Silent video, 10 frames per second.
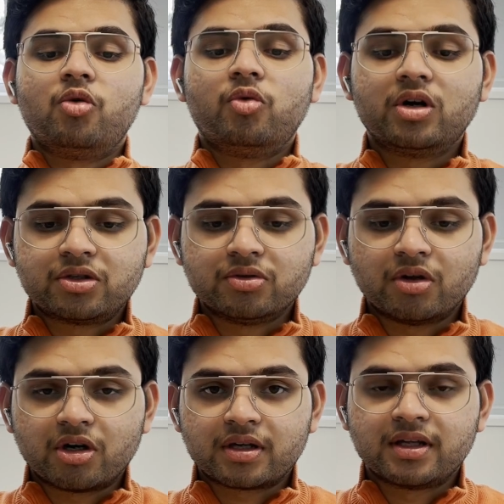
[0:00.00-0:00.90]
what to
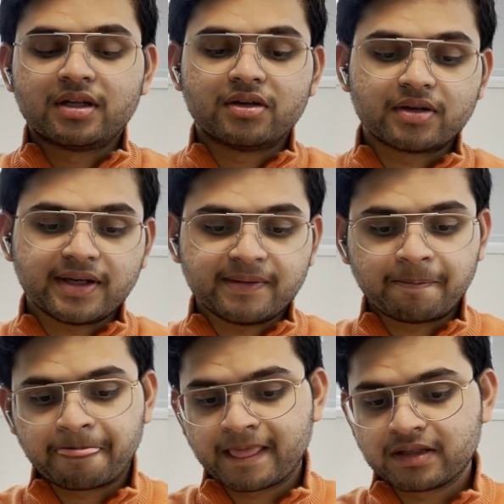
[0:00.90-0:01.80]
not. Okay,
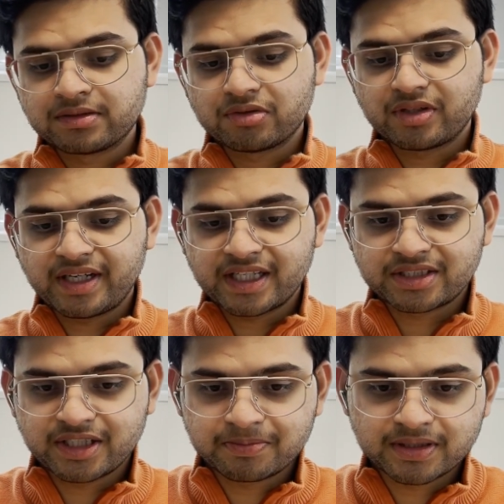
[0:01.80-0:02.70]
so the next
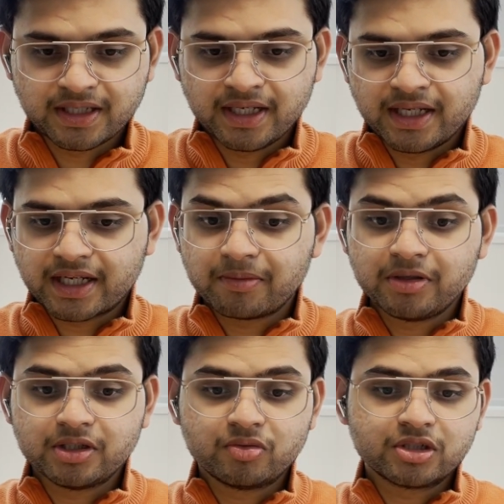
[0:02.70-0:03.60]
steps:
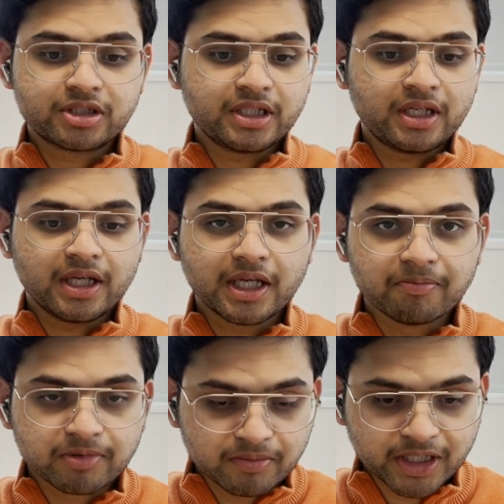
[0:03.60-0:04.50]
complete the worksheet,
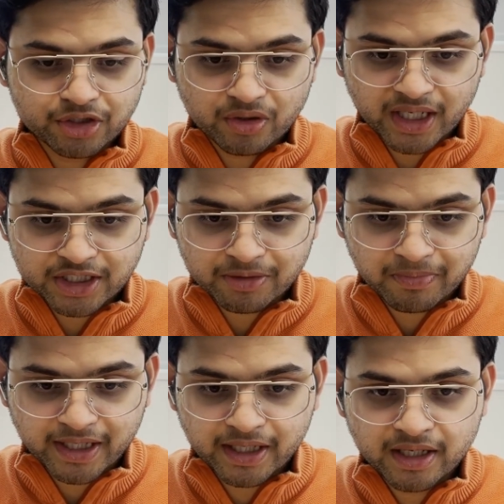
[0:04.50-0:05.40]
implement your action
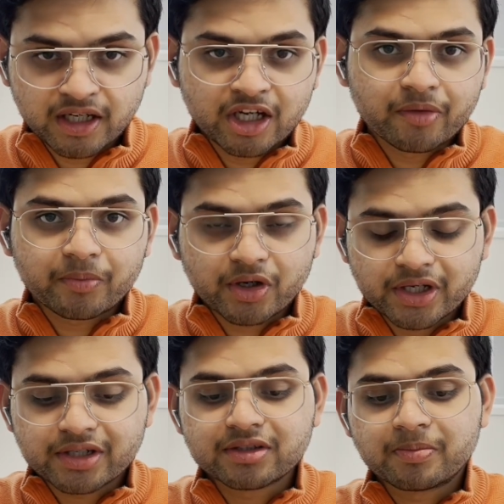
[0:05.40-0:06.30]
plan,
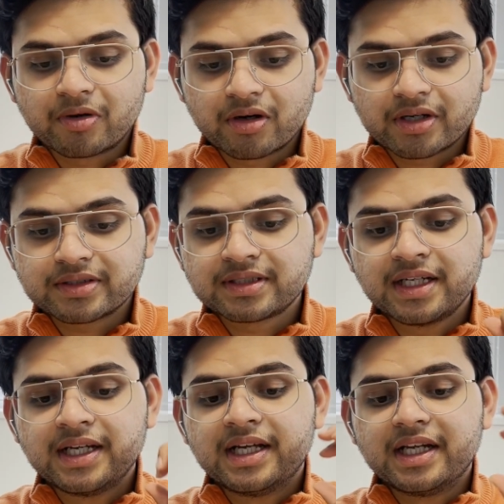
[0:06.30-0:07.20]
monitor the progress,
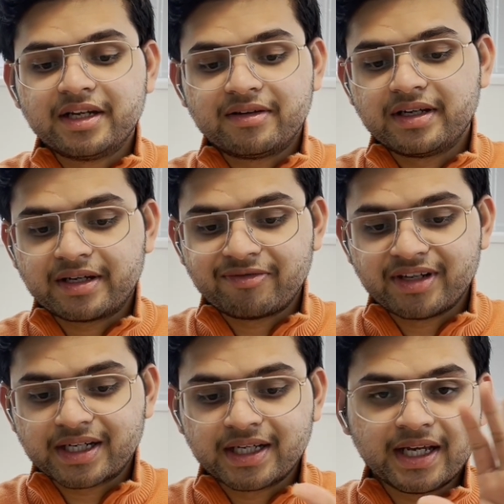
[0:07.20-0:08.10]

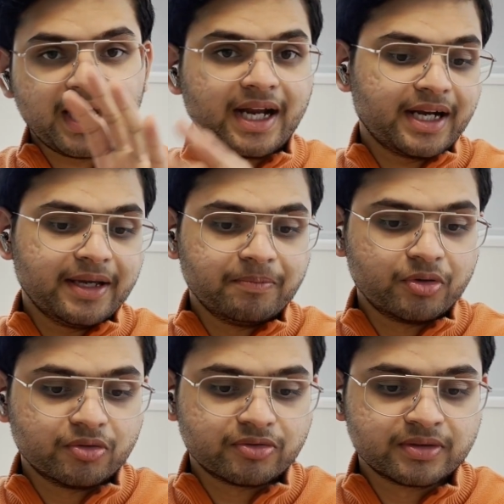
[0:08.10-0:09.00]
reflect and
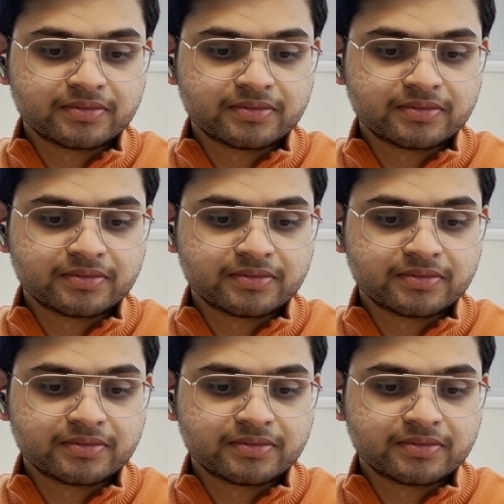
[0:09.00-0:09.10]
improve.